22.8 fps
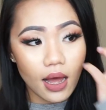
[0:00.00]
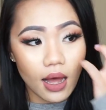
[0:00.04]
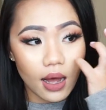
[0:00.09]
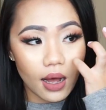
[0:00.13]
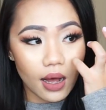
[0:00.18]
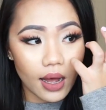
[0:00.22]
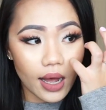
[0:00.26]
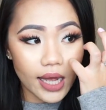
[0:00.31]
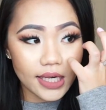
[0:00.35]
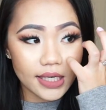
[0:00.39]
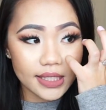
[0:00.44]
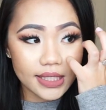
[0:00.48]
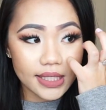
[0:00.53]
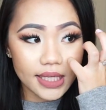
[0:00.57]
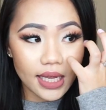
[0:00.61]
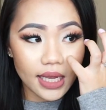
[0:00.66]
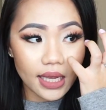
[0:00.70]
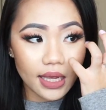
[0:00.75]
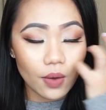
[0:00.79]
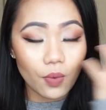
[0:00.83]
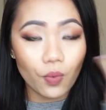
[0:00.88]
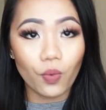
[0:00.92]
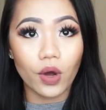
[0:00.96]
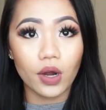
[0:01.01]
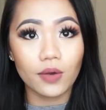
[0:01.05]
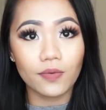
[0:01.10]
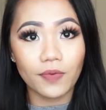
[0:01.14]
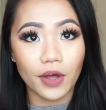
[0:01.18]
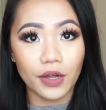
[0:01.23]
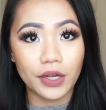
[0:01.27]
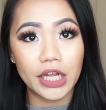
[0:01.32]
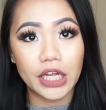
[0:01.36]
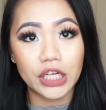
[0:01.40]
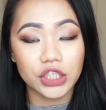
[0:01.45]
I'd say one
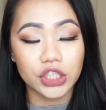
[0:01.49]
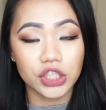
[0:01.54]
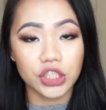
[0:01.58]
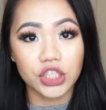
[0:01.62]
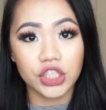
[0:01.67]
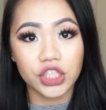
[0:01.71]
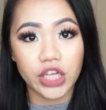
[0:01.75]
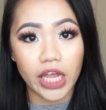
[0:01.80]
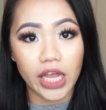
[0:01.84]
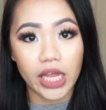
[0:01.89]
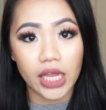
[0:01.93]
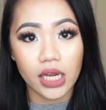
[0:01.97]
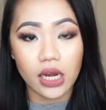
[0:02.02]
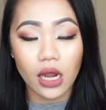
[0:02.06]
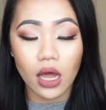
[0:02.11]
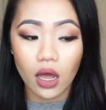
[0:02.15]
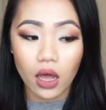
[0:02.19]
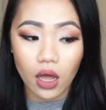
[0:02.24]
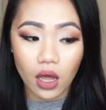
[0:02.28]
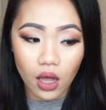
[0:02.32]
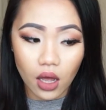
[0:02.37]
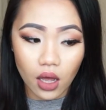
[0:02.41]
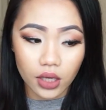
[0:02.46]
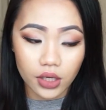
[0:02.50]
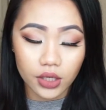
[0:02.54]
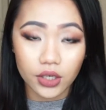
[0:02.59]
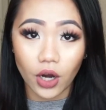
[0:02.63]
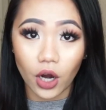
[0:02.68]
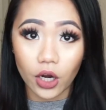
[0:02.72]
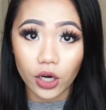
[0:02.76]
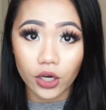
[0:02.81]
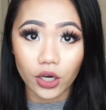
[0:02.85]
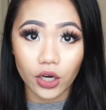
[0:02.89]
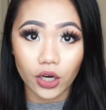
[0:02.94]
foundation shade
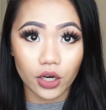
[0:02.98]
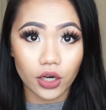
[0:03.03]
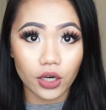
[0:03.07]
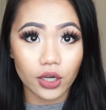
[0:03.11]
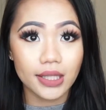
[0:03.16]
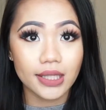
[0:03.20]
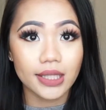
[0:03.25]
darker